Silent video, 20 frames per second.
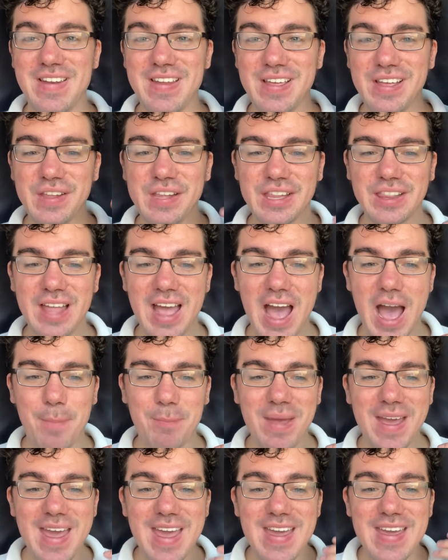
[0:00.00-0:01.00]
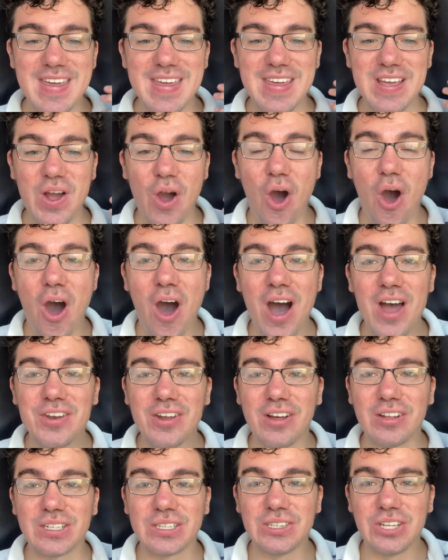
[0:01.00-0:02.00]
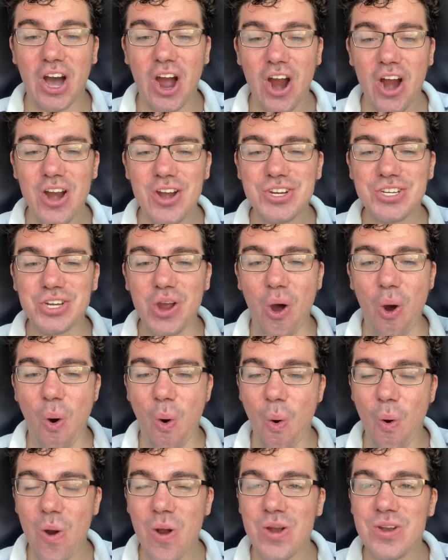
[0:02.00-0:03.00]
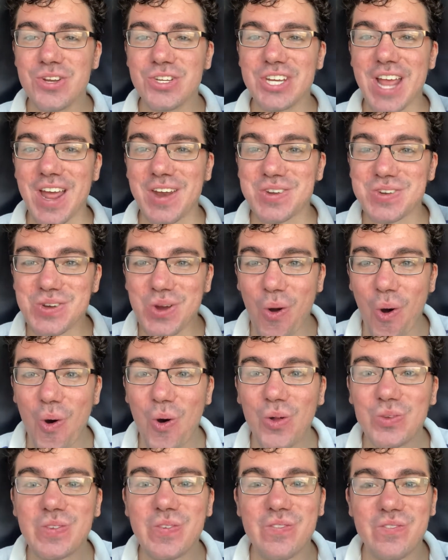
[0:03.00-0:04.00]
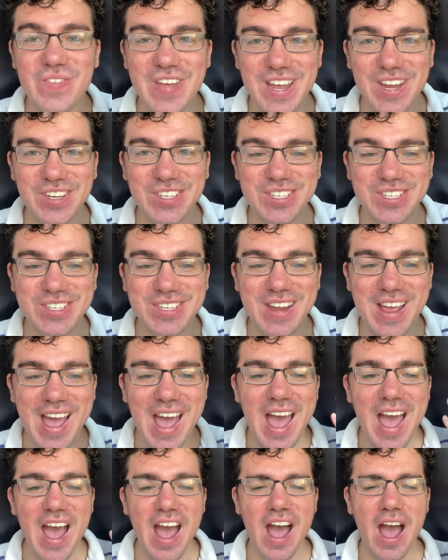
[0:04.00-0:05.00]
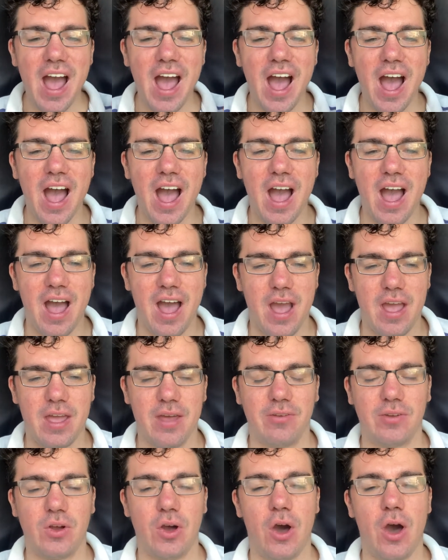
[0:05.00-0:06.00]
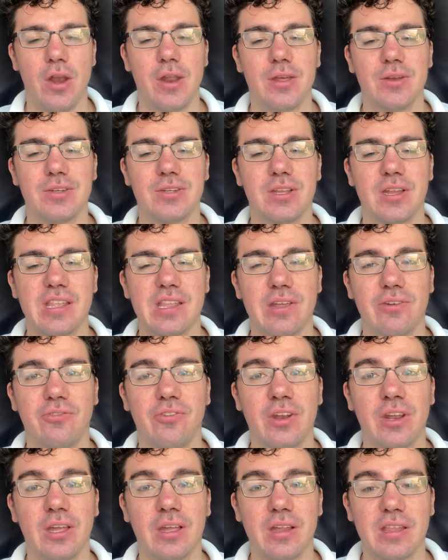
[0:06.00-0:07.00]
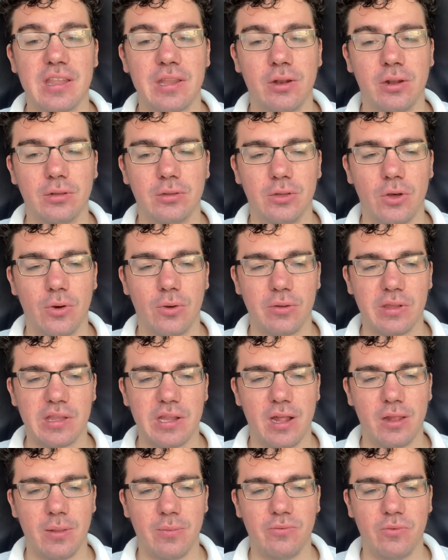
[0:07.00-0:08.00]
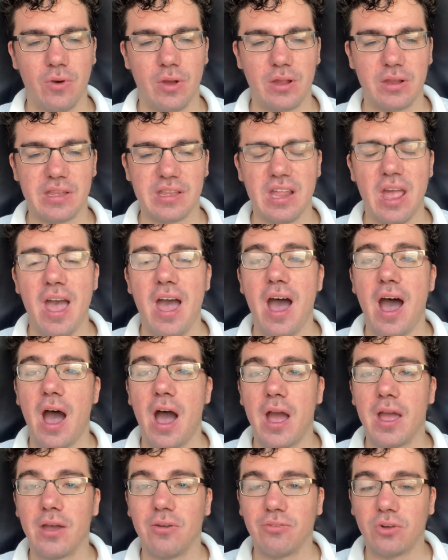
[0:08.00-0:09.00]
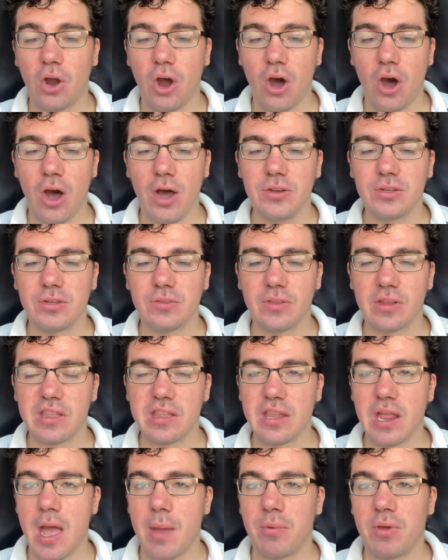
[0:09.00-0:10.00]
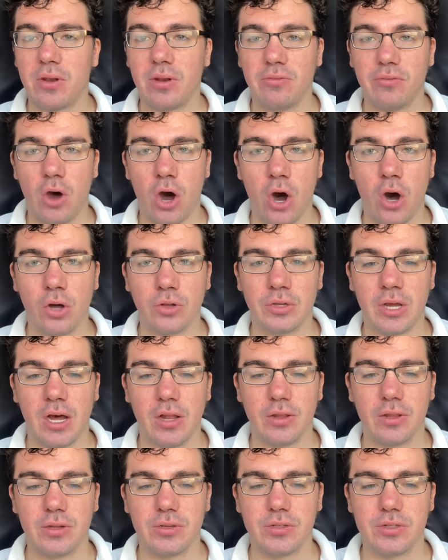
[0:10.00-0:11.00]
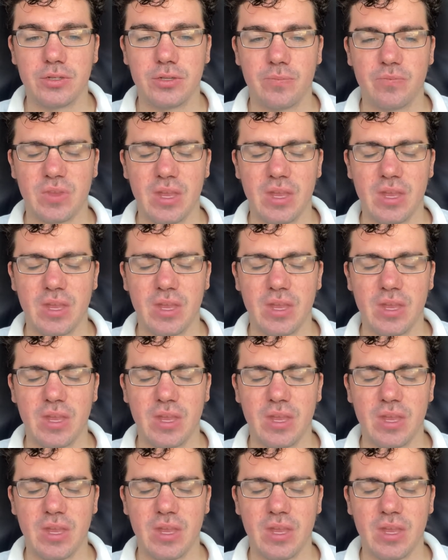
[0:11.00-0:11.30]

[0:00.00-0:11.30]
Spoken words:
his lap, he caught a large orange and gold fish. "I have caught it," said Finnegas in a low, solemn voice. "I have caught the salmon of all knowledge."